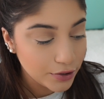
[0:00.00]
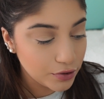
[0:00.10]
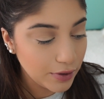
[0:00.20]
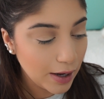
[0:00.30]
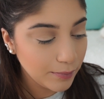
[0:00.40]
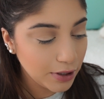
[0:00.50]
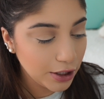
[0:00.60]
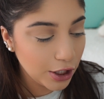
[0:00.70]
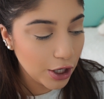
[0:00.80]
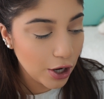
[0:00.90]
So now I'm
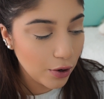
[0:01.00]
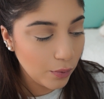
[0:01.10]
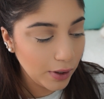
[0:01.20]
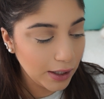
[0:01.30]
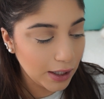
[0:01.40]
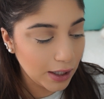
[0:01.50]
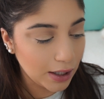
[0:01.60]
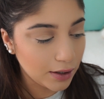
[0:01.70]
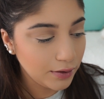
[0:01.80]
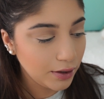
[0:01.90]
gonna go
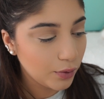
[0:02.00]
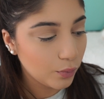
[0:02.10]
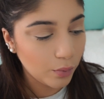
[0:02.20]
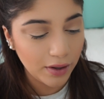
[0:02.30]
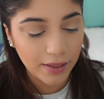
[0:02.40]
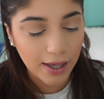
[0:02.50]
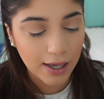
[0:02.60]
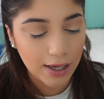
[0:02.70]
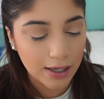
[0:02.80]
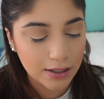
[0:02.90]
in with
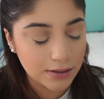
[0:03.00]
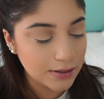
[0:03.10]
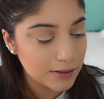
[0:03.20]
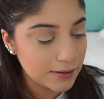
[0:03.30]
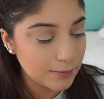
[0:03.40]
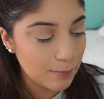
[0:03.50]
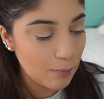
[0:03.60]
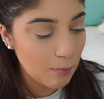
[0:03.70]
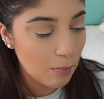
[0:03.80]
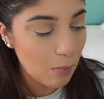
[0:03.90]
a
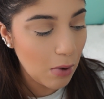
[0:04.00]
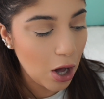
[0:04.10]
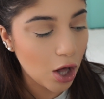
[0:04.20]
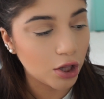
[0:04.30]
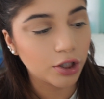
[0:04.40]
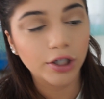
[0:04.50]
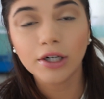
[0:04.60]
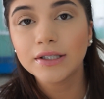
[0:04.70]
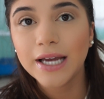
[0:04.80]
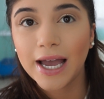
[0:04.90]

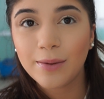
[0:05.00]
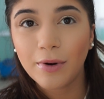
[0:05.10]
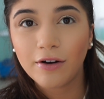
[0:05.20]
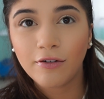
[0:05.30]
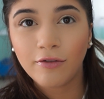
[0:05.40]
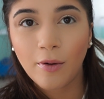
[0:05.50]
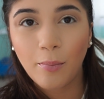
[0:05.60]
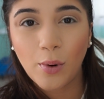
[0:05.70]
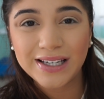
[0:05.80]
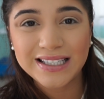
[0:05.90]
smaller type
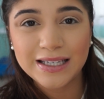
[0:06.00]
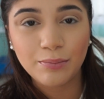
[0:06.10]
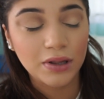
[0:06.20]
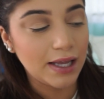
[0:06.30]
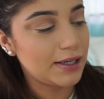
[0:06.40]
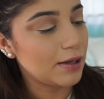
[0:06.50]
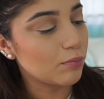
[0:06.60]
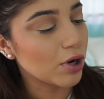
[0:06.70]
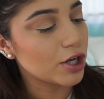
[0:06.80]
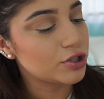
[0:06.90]
of pointy
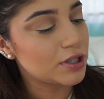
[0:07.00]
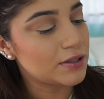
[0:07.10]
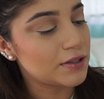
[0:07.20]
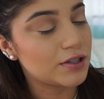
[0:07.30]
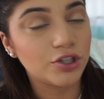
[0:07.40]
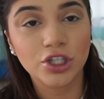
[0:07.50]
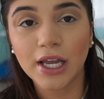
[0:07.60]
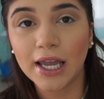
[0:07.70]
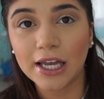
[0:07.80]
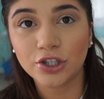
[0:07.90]
blending brush. This is the
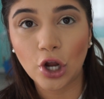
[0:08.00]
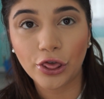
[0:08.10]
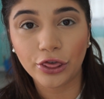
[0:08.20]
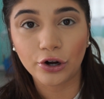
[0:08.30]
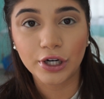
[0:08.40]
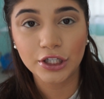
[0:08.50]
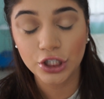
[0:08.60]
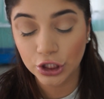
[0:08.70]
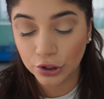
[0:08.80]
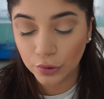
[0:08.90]

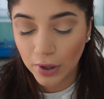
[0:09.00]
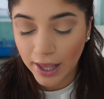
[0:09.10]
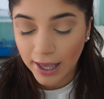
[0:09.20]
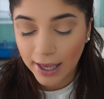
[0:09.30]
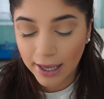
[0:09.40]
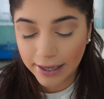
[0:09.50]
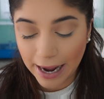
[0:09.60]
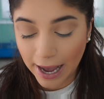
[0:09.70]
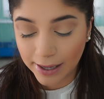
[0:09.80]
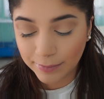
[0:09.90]
JH32, and
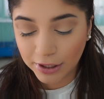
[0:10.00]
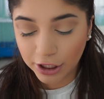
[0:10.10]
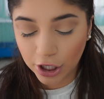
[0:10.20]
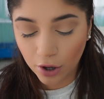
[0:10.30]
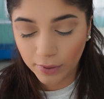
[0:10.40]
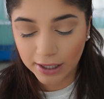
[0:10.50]
I'm gonna go